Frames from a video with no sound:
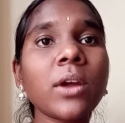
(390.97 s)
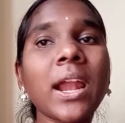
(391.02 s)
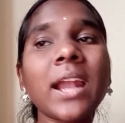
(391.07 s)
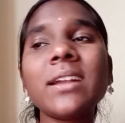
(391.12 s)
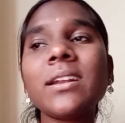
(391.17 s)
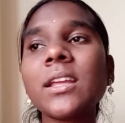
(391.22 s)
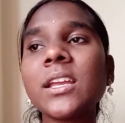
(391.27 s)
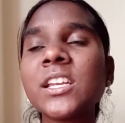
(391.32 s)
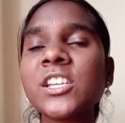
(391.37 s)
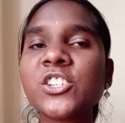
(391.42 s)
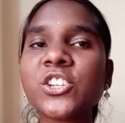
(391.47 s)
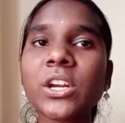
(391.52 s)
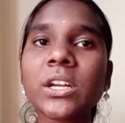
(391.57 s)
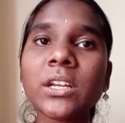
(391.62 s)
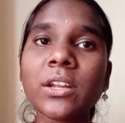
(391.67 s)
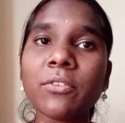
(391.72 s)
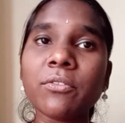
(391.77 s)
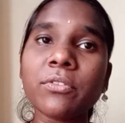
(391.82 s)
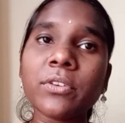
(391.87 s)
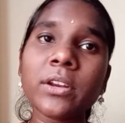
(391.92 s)
and each
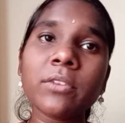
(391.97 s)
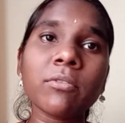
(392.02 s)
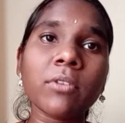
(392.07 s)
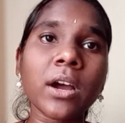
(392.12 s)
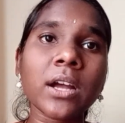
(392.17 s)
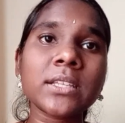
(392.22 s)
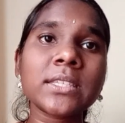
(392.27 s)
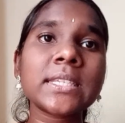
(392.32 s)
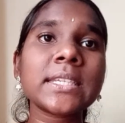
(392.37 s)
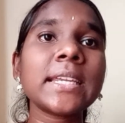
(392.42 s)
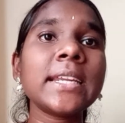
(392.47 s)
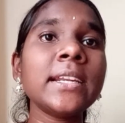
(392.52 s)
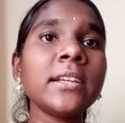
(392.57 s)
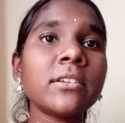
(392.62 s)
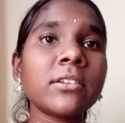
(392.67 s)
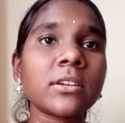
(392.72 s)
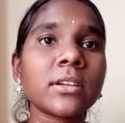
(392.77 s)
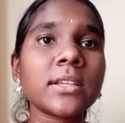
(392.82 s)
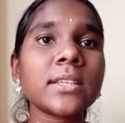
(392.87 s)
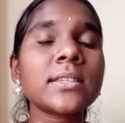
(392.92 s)
and everyone's
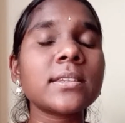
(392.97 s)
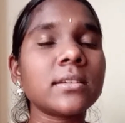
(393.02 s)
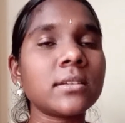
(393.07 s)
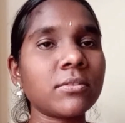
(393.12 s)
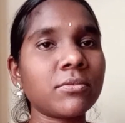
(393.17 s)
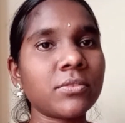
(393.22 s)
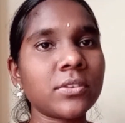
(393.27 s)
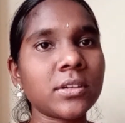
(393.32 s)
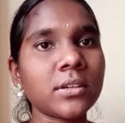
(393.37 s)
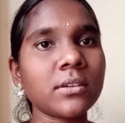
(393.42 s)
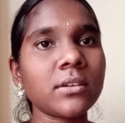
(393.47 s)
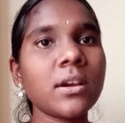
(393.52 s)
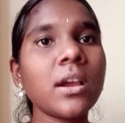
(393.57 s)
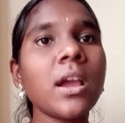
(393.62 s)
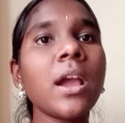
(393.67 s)
interests differ.